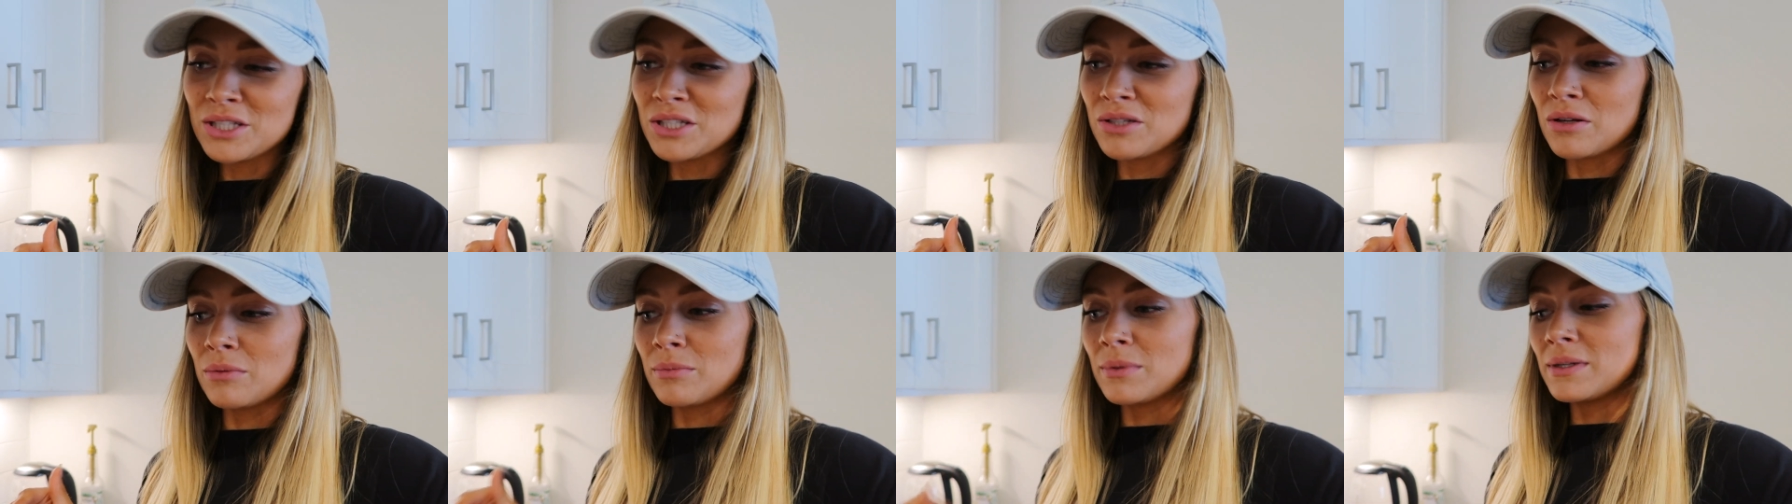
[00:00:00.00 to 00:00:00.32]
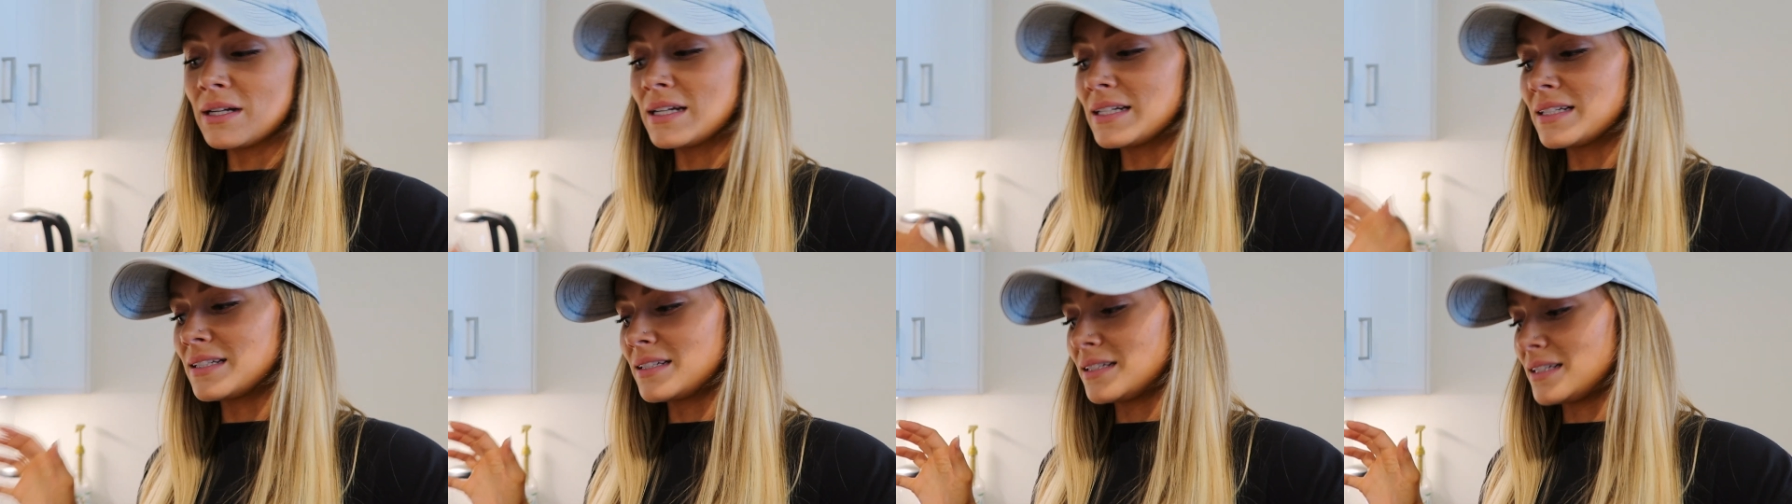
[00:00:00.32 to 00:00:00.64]
So I'm
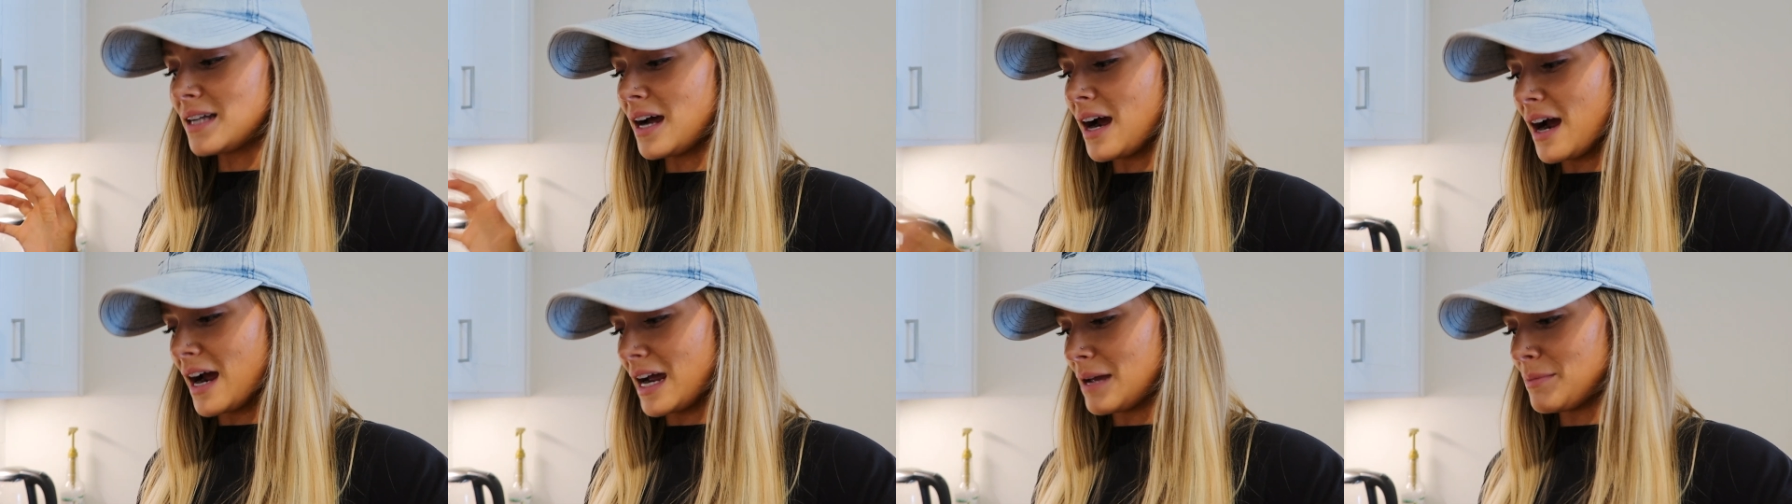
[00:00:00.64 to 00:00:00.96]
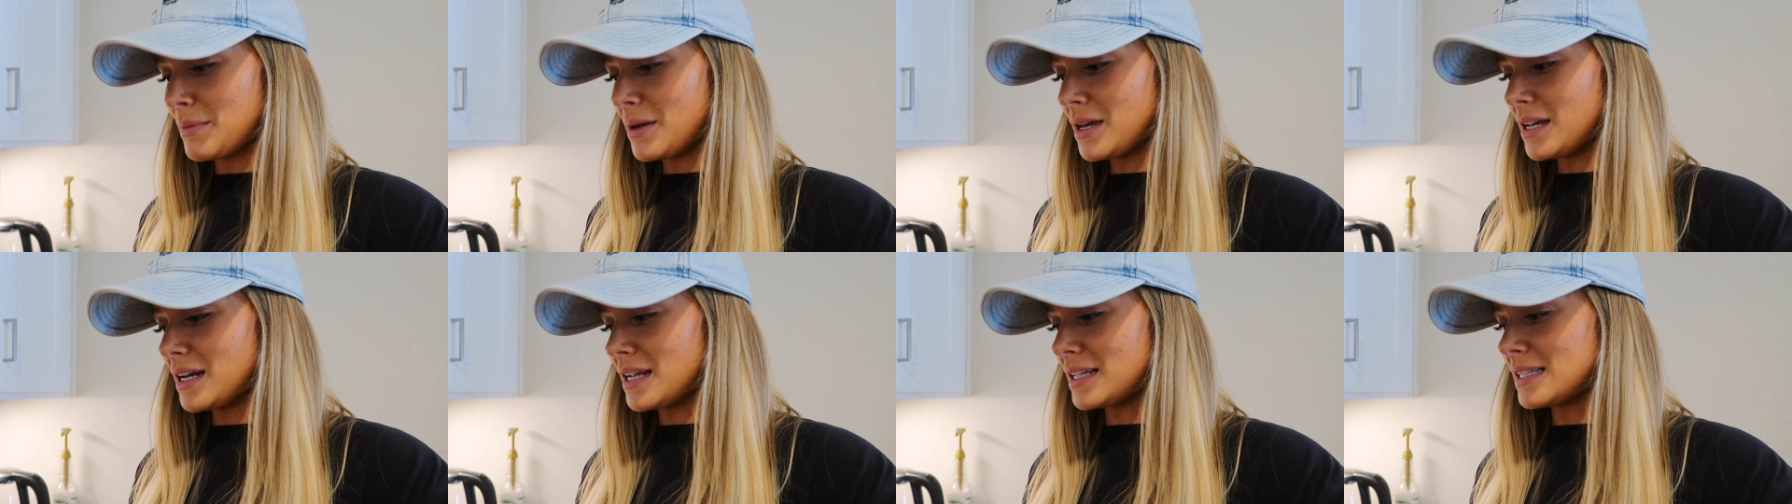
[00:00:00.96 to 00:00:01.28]
gonna
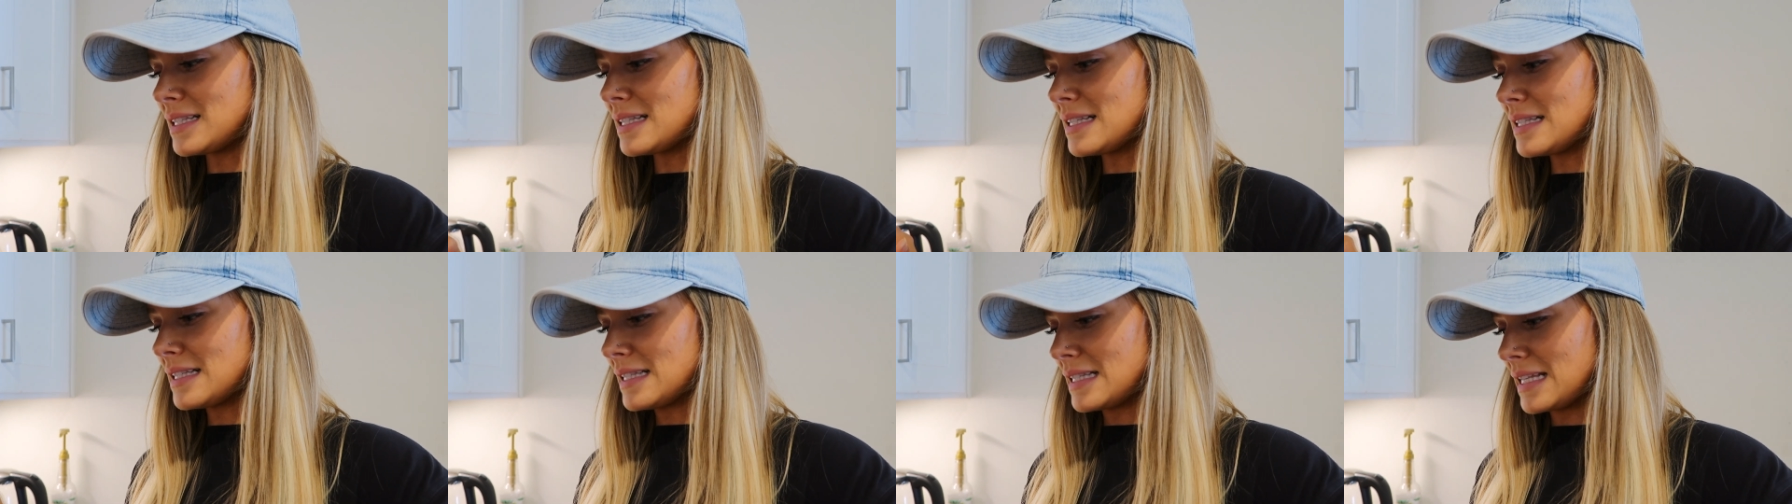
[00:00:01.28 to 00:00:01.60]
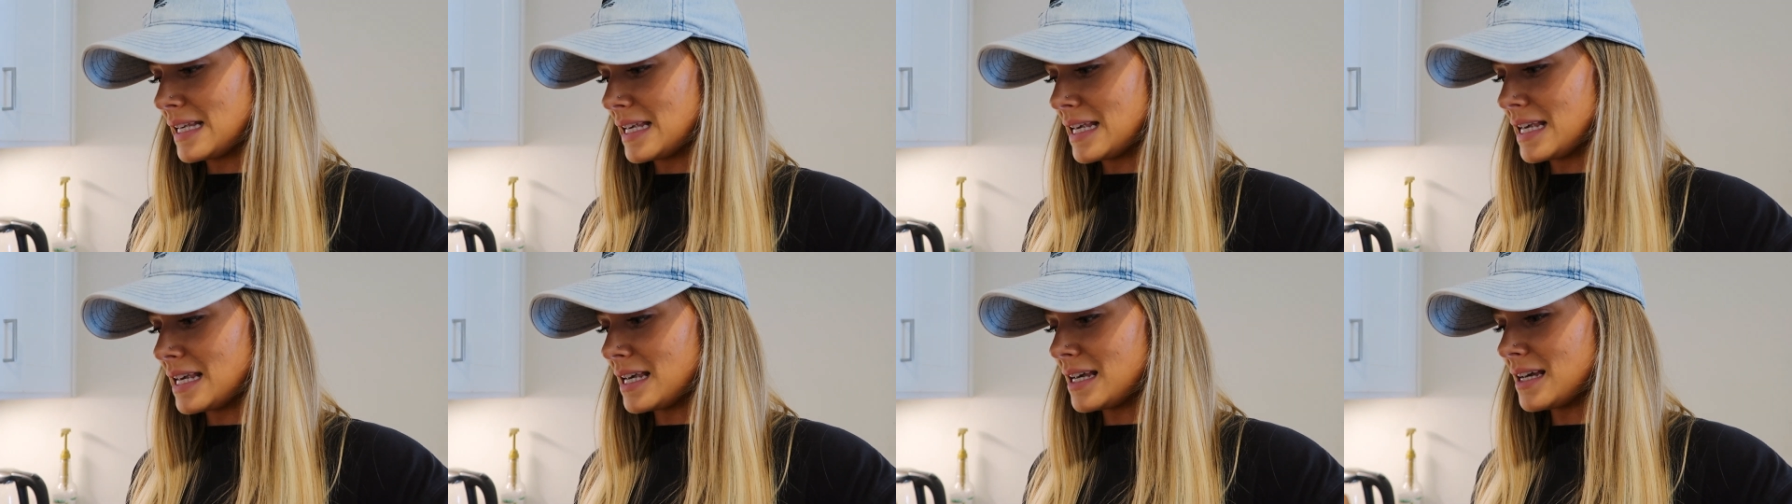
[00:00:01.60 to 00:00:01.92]
time it and
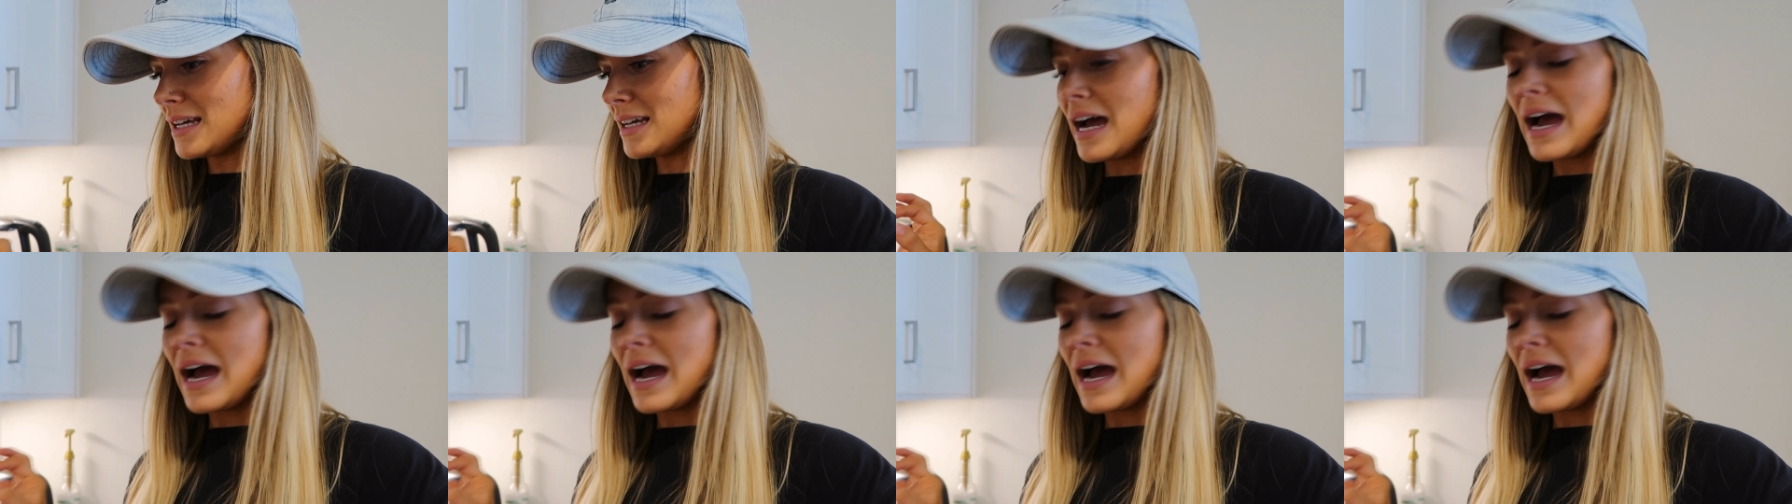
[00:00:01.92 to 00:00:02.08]
see